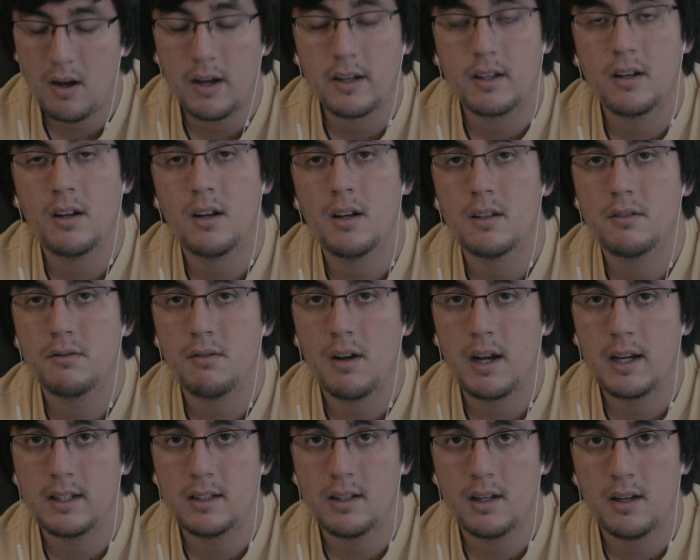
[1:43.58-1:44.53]
I caught a
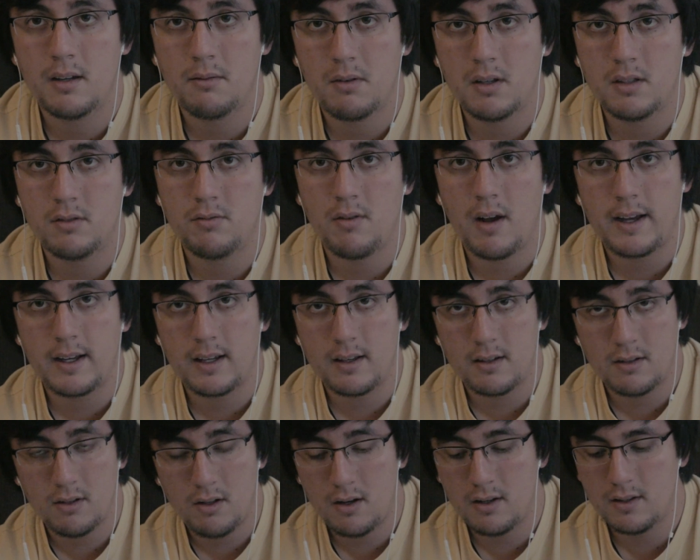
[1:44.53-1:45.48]
Dragonite with
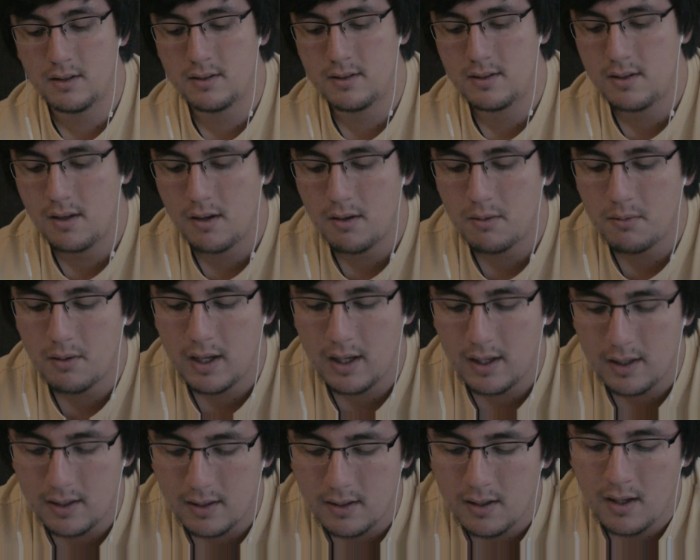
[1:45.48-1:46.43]
Dragon Claw and Steel
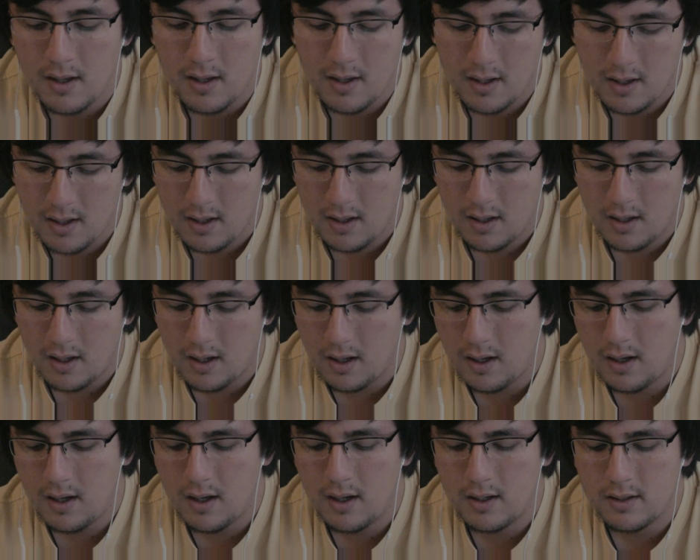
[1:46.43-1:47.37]
Wing.
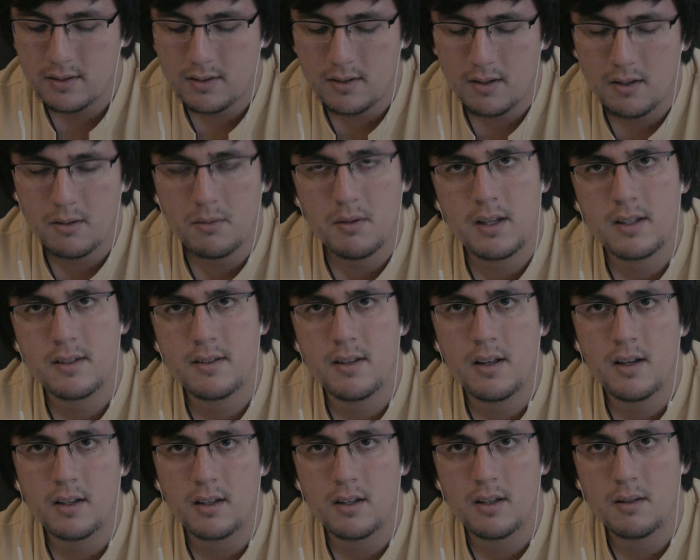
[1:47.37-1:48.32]
Steel Wing's
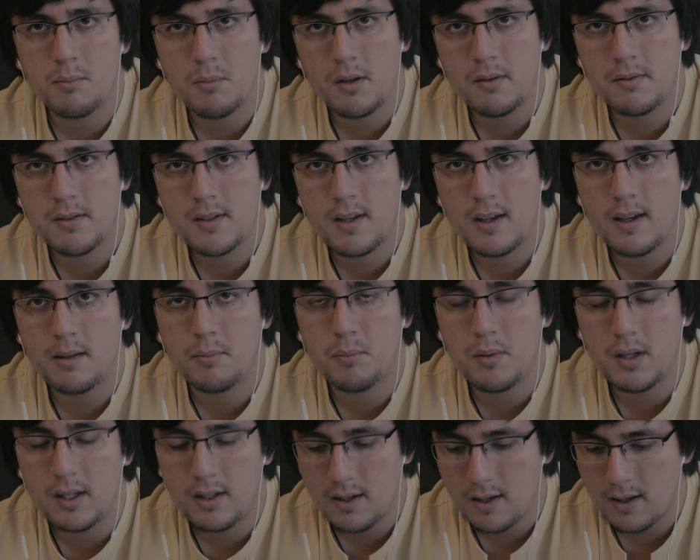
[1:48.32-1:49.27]
not a good
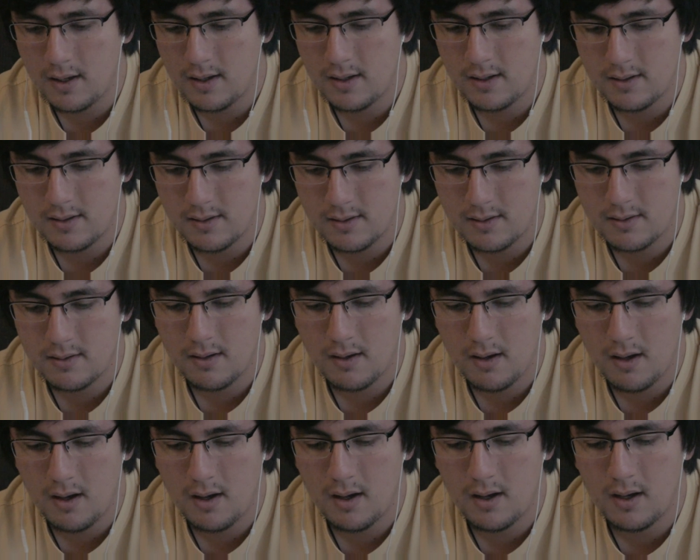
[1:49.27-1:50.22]
moveset because
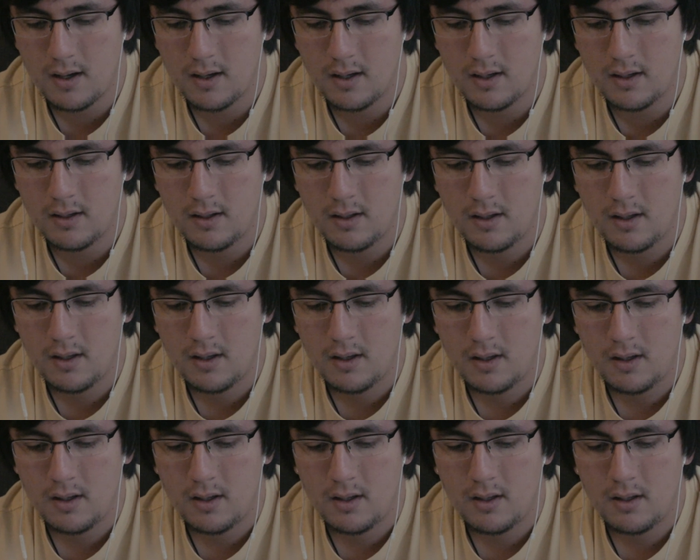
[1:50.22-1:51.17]
the
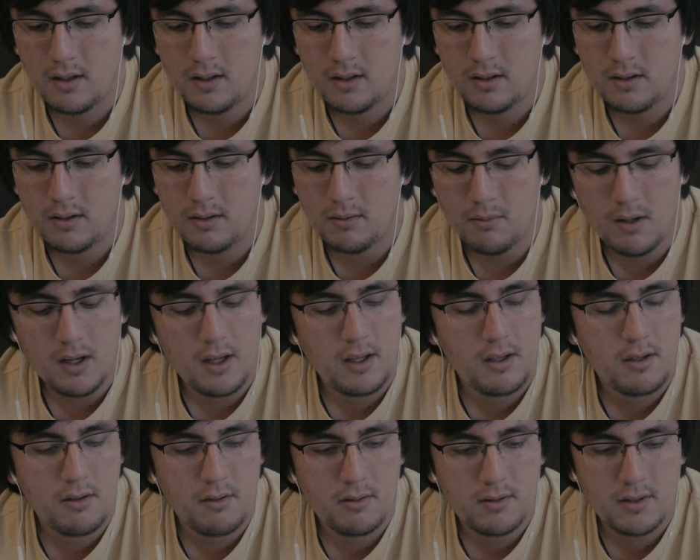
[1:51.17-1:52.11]

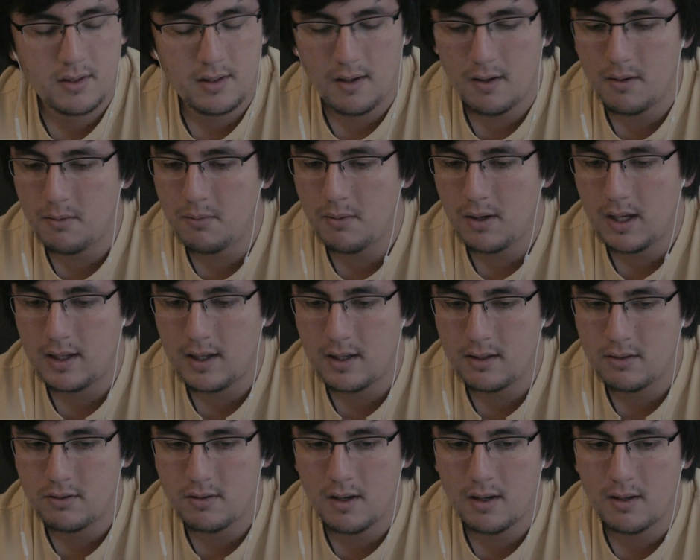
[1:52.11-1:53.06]
way you use Steel Wing
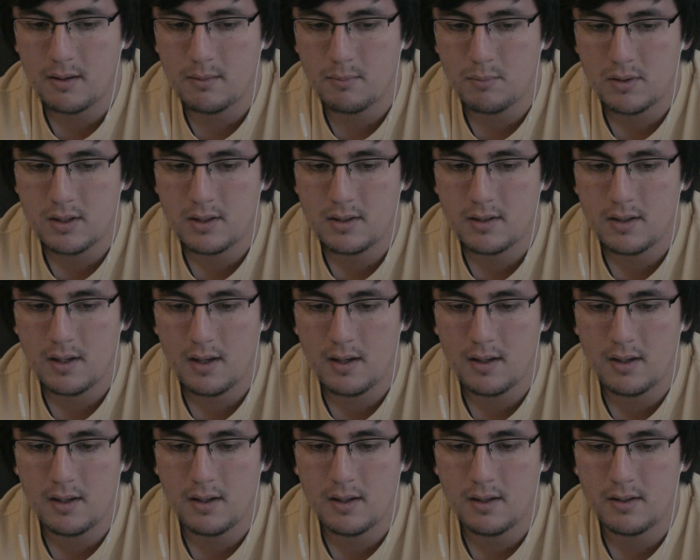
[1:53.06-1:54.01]
in gyms
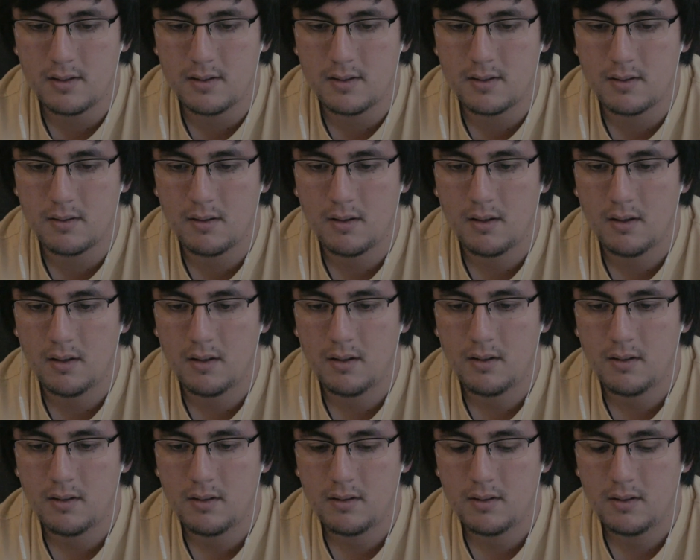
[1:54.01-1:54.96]
is
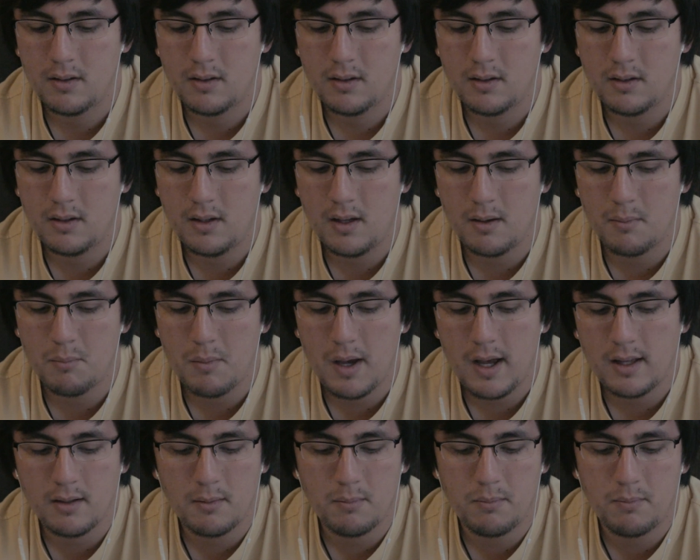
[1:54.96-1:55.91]
the
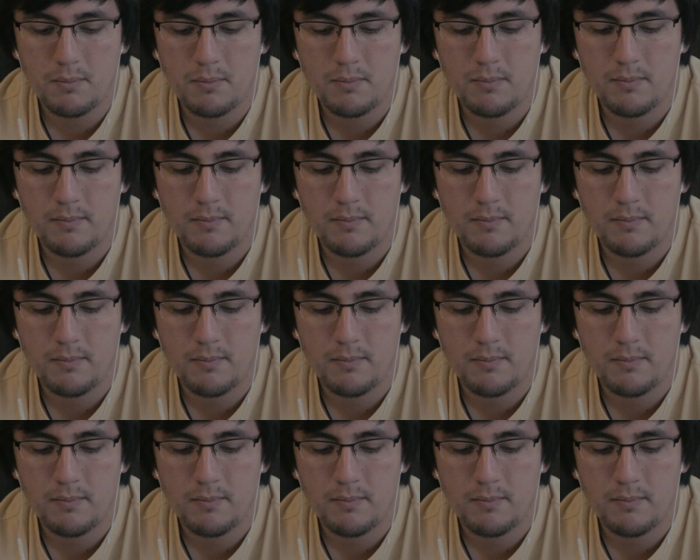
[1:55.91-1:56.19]
amount of